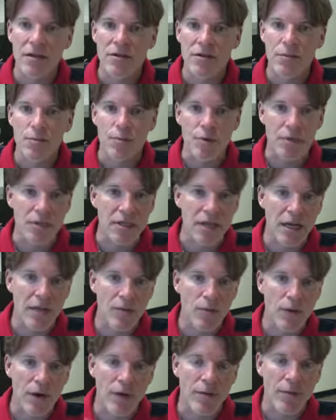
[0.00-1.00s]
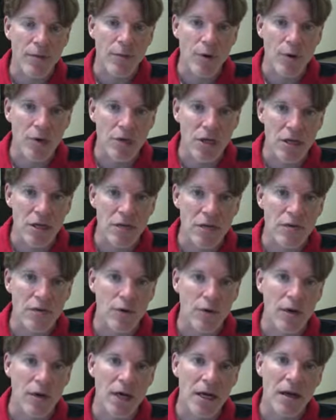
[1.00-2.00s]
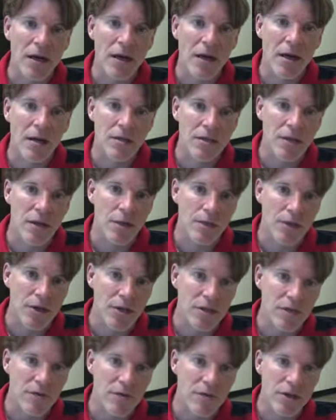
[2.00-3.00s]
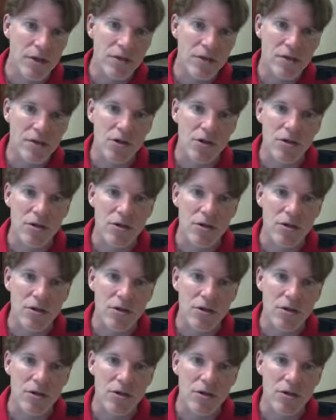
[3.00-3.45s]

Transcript: you present whatever project you've created at our celebration of research,